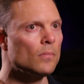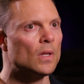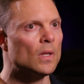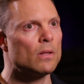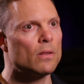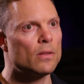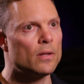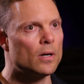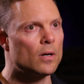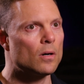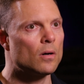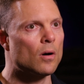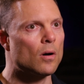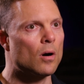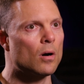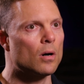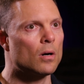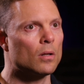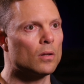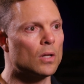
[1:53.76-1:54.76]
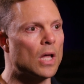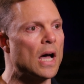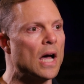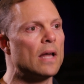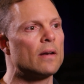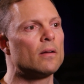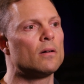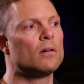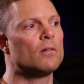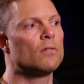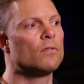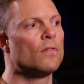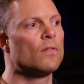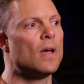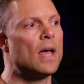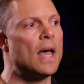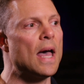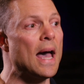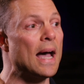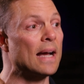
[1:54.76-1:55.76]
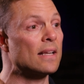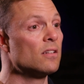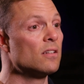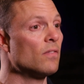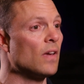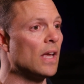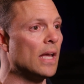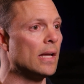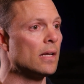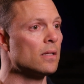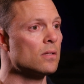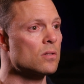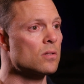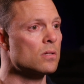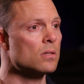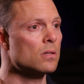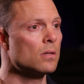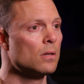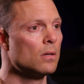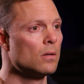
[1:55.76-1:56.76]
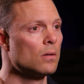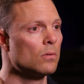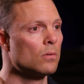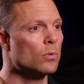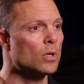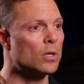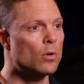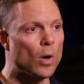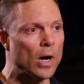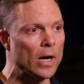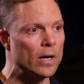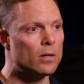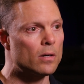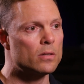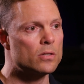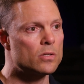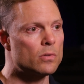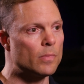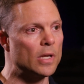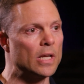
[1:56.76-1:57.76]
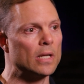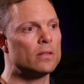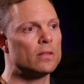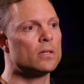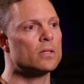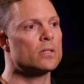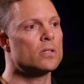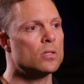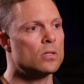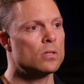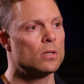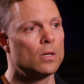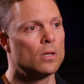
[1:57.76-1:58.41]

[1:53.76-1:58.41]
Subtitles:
there are a lot of active hands required to make this